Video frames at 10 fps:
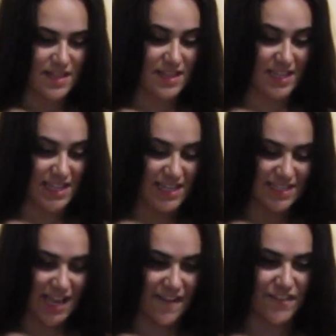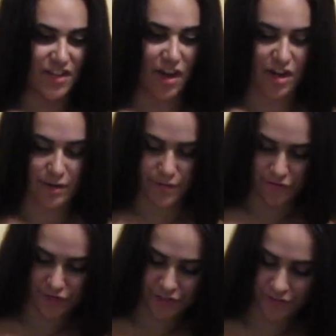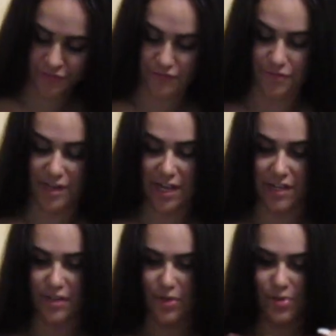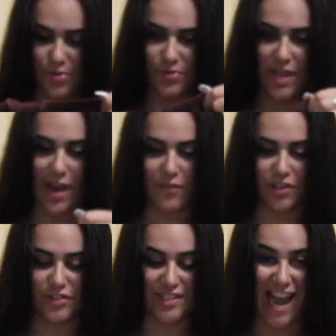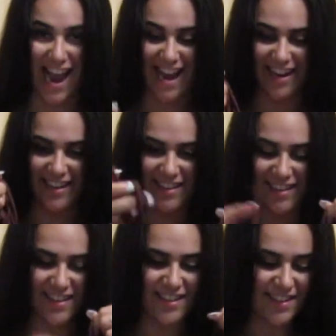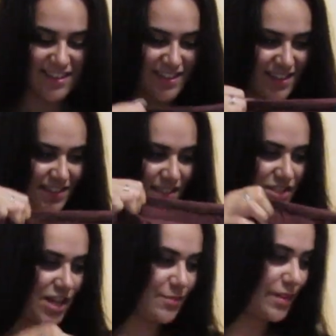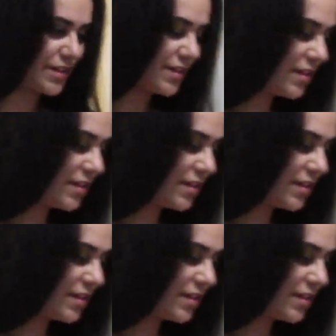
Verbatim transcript: These, I feel like are gonna be really freaking cute. They have a little tie. Let's try them on.